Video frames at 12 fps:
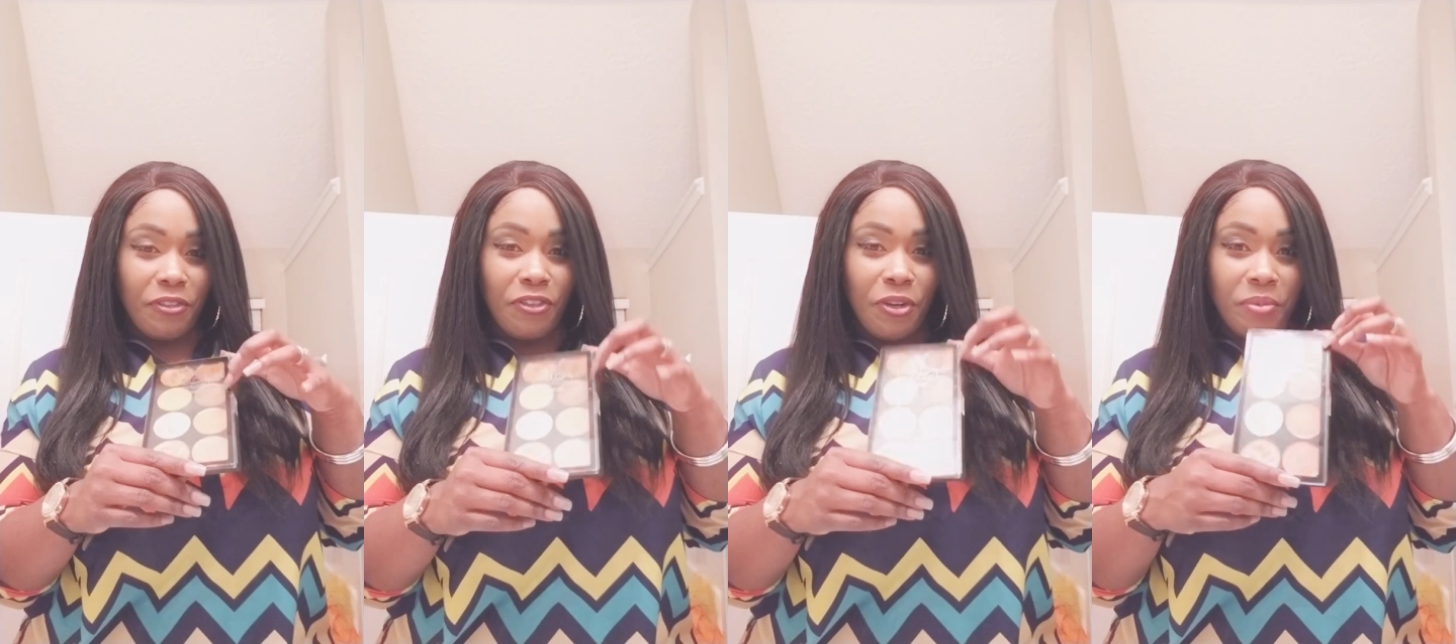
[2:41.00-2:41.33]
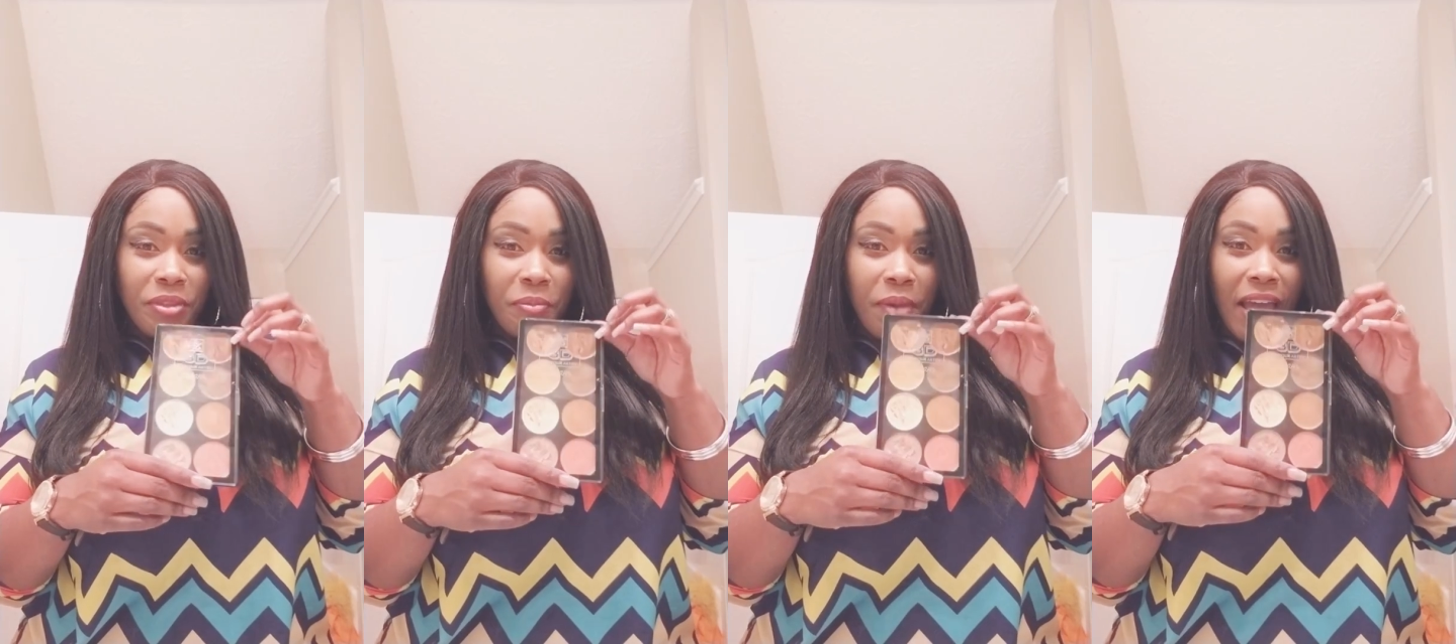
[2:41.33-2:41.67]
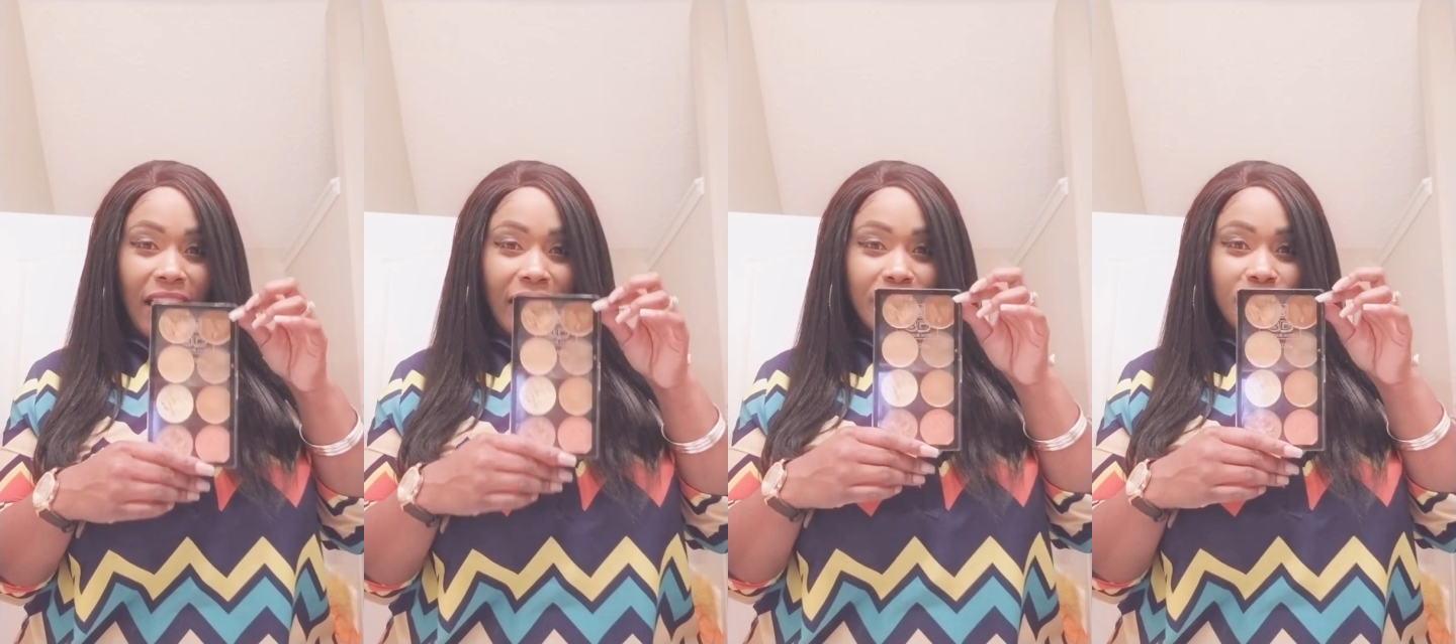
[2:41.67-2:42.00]
from the
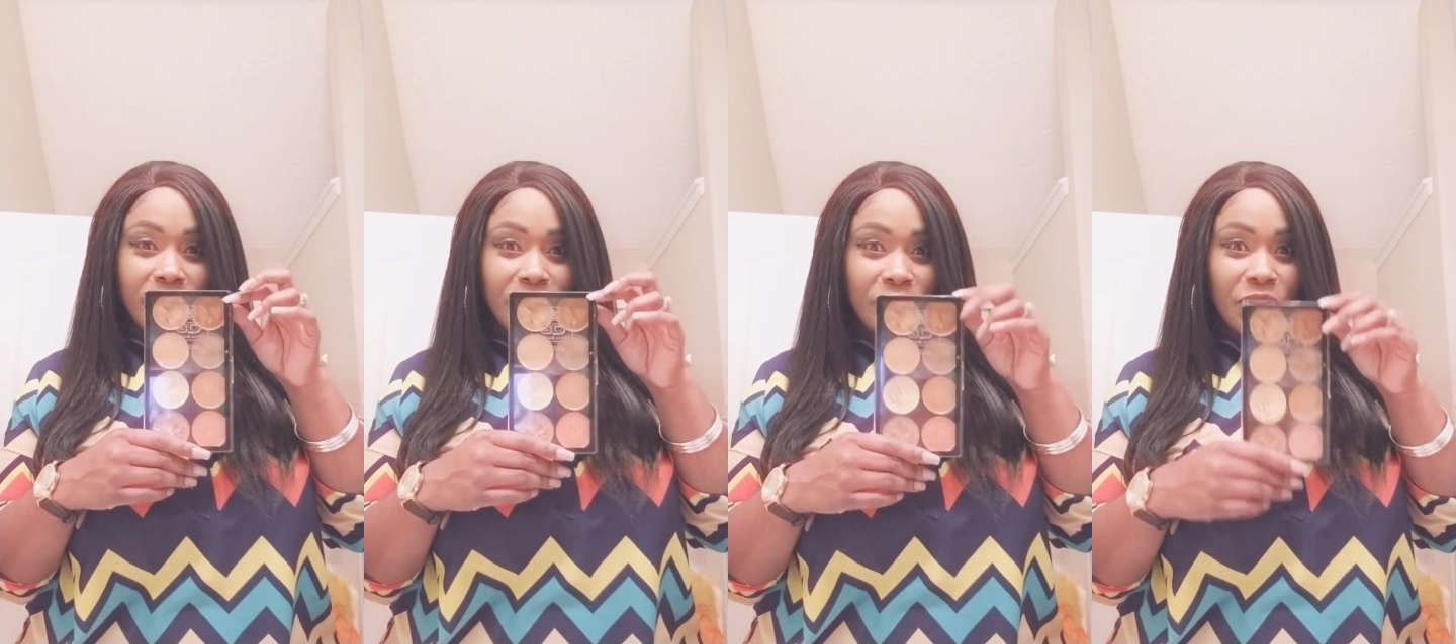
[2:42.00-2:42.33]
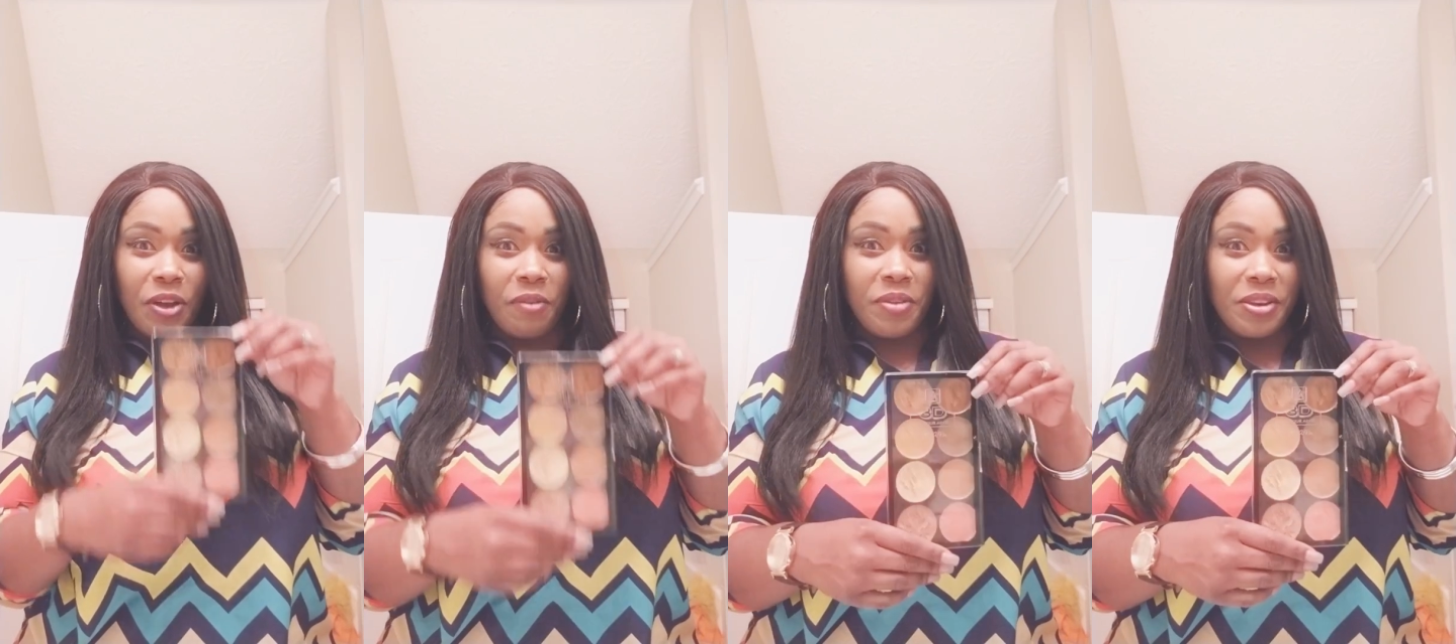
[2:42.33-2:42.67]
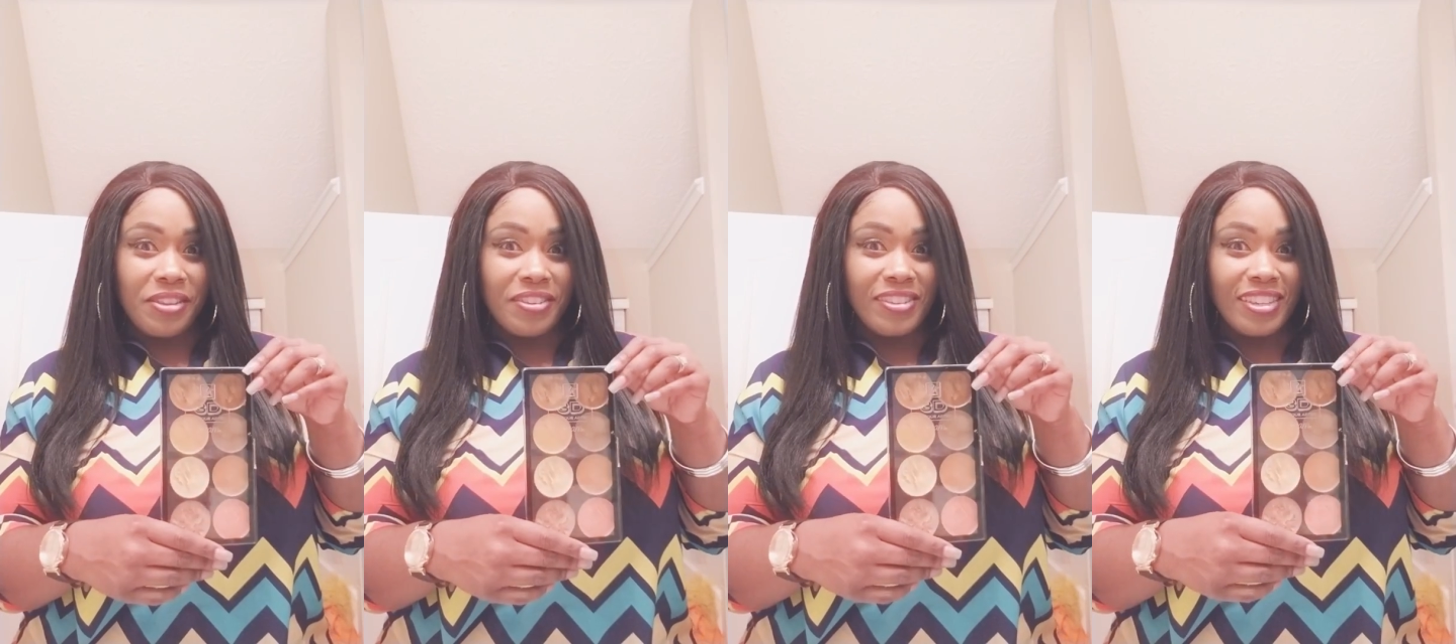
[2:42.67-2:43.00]
palettes because, you know, I've
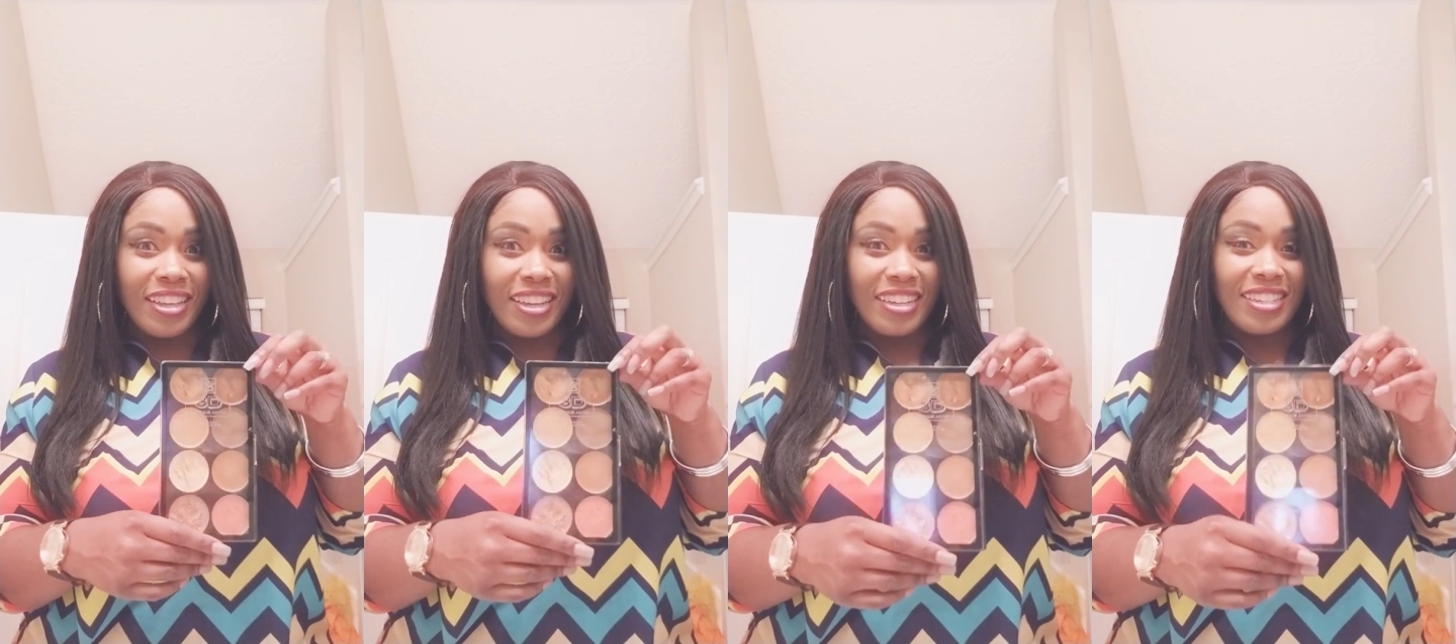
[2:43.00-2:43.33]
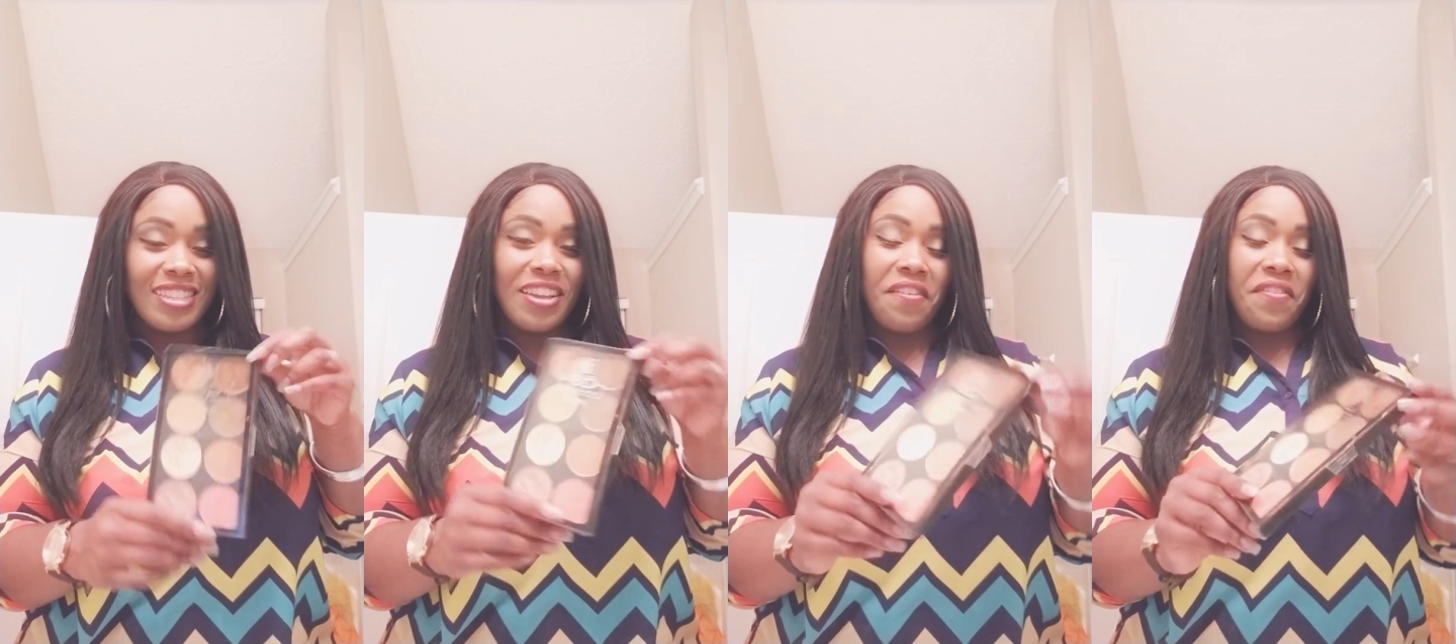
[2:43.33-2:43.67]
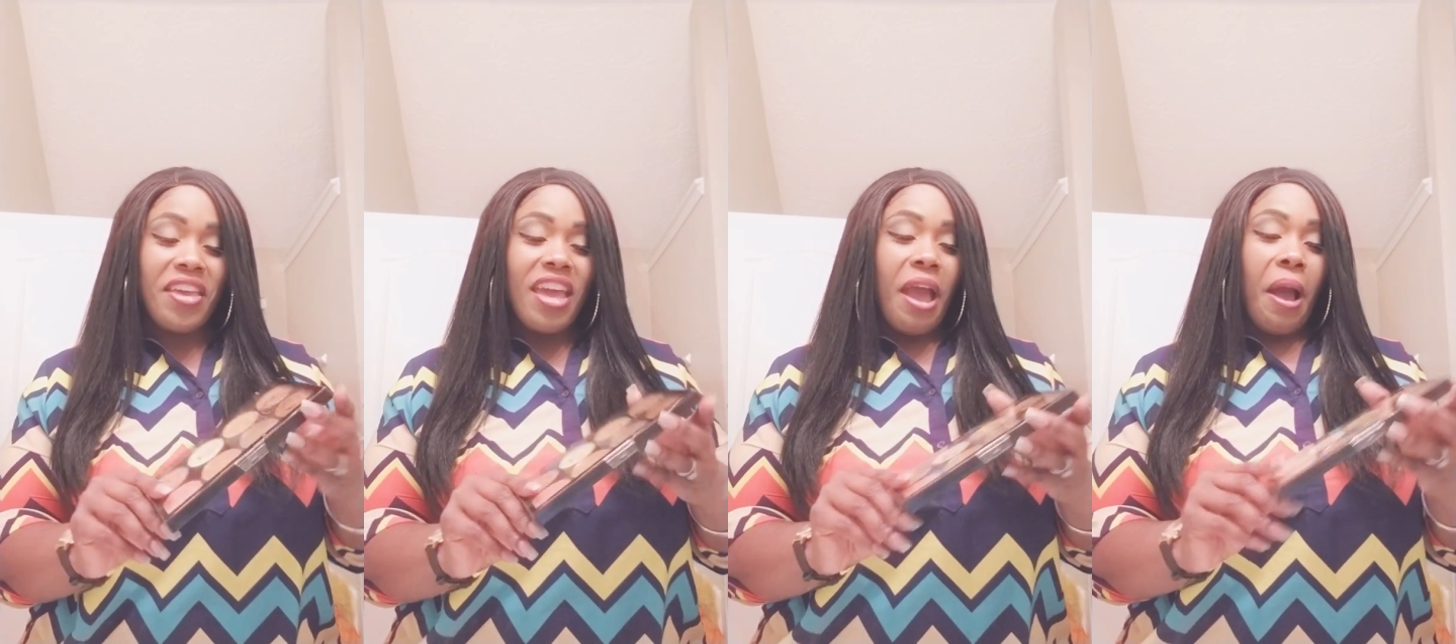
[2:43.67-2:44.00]
been using it and stuff.